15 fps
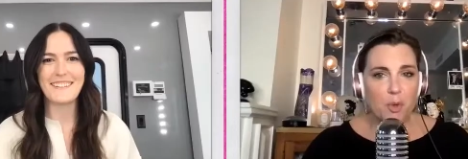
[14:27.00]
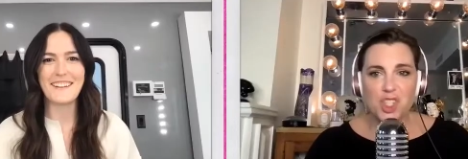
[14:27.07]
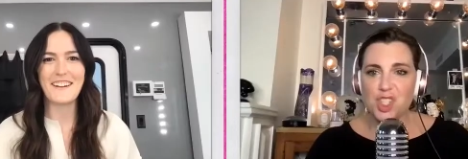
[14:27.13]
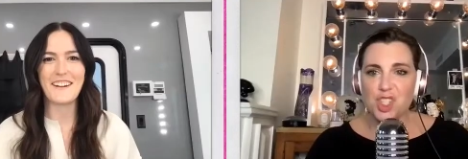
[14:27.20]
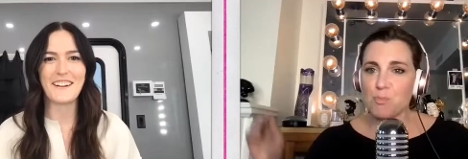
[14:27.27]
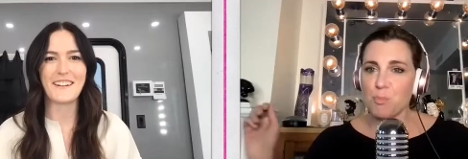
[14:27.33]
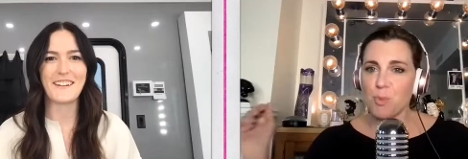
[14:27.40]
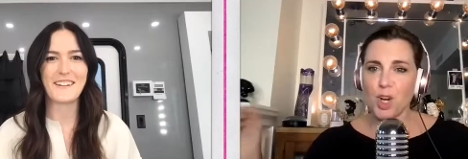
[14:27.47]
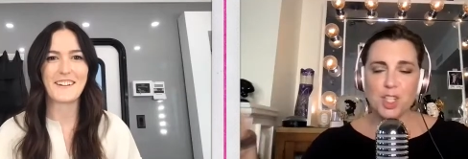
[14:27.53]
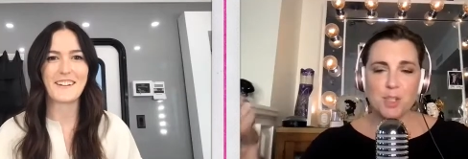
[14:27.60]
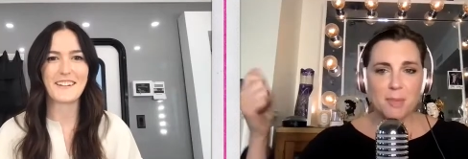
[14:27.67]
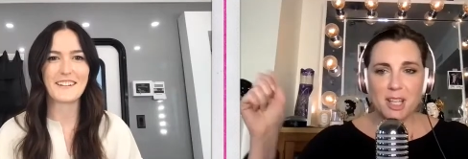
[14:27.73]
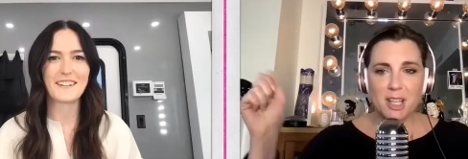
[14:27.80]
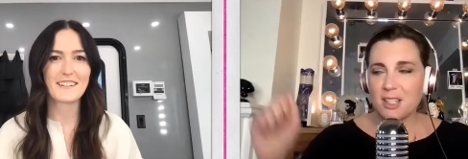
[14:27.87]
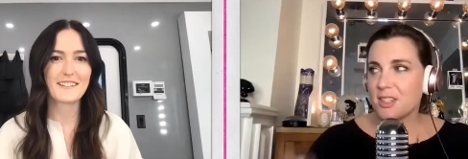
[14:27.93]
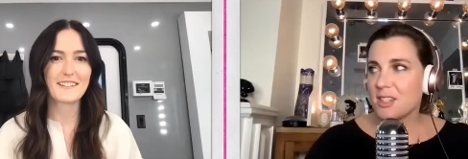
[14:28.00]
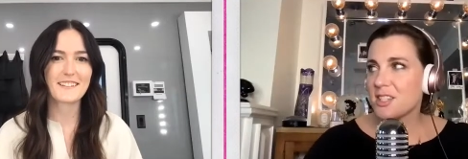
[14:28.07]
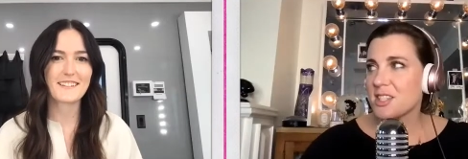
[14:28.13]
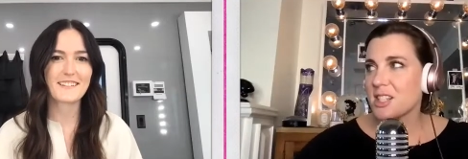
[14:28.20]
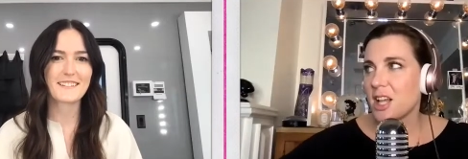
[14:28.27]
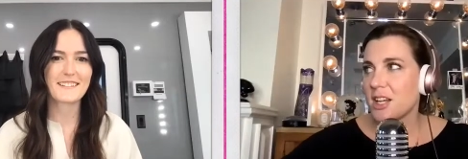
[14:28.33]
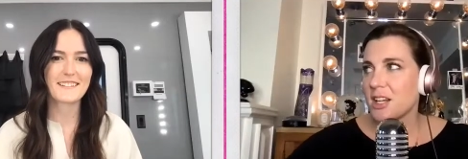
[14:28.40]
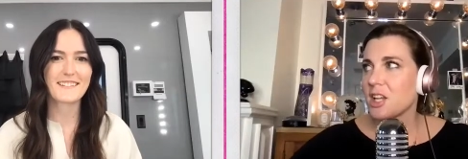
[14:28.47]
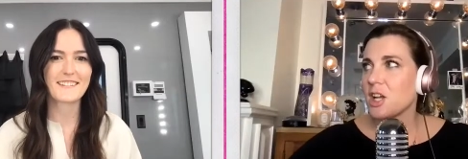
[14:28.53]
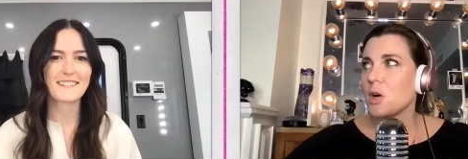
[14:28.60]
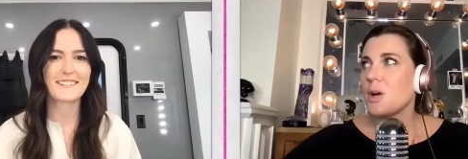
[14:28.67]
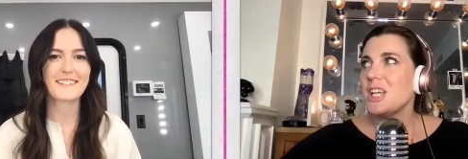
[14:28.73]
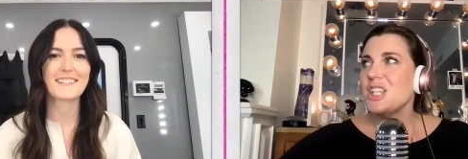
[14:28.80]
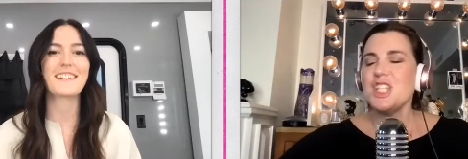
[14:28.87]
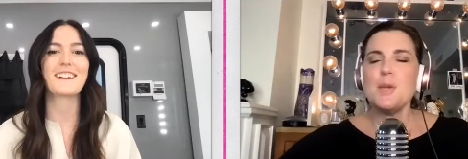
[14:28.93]
Speaker 1: would just march me into the salon and
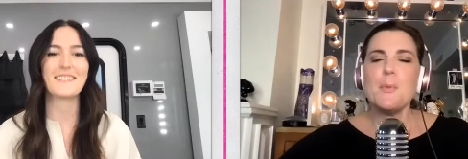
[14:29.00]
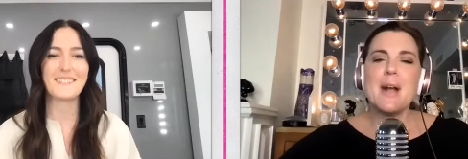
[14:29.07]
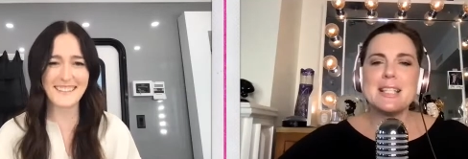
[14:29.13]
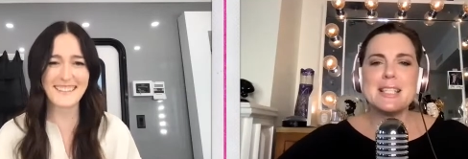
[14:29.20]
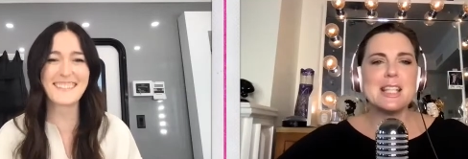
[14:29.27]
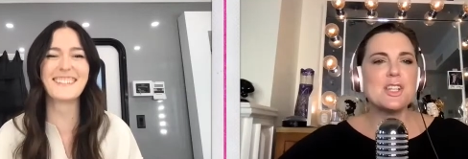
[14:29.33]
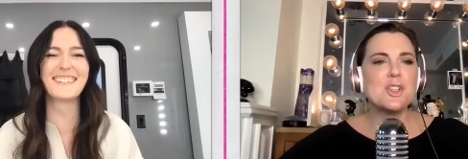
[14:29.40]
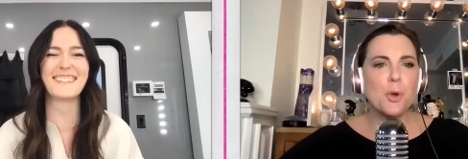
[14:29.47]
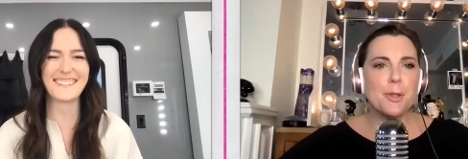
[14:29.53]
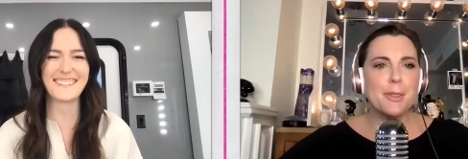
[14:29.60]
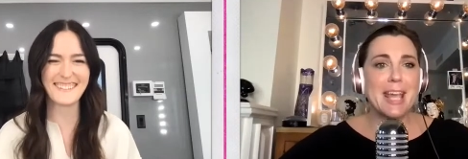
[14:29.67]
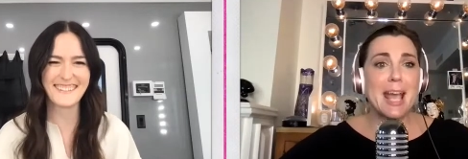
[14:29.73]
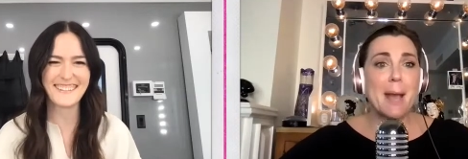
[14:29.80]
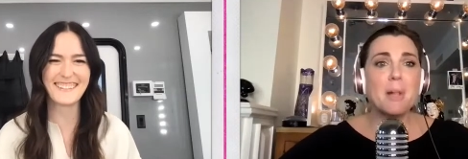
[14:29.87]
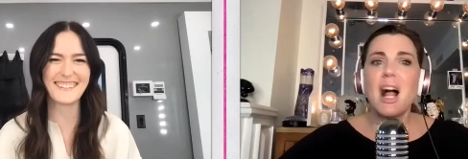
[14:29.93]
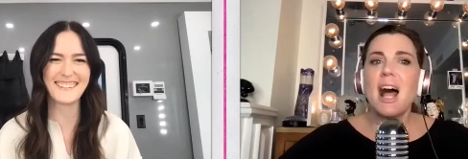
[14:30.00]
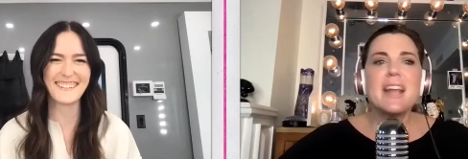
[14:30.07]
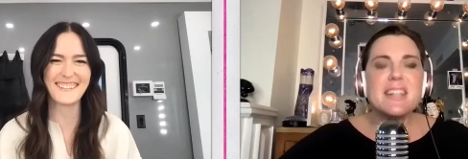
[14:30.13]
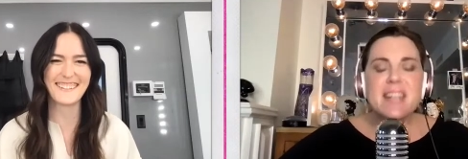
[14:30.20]
go, She wants the Dorothy Hamill. I